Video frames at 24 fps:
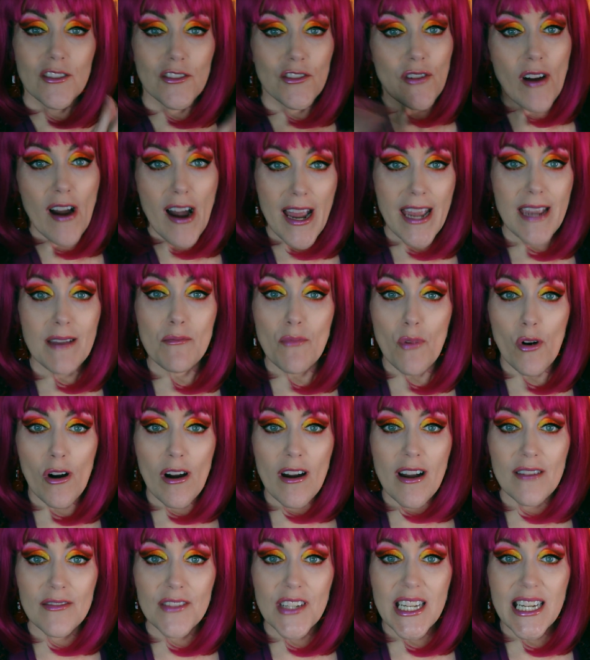trying more
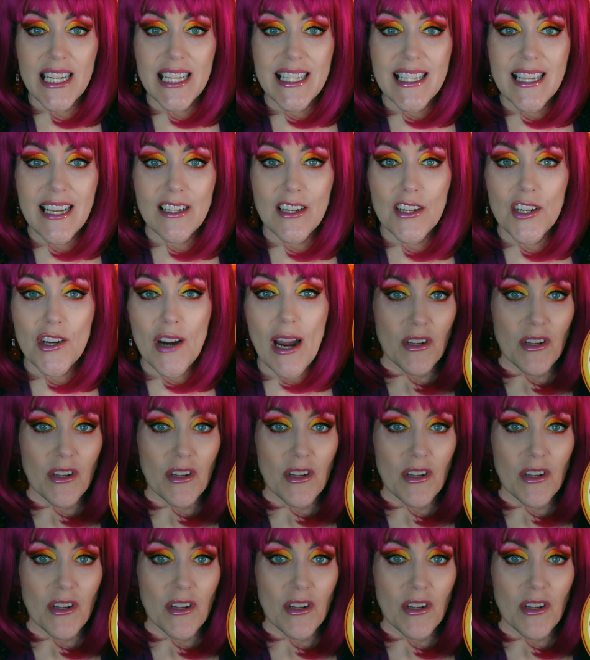of Dede's signature.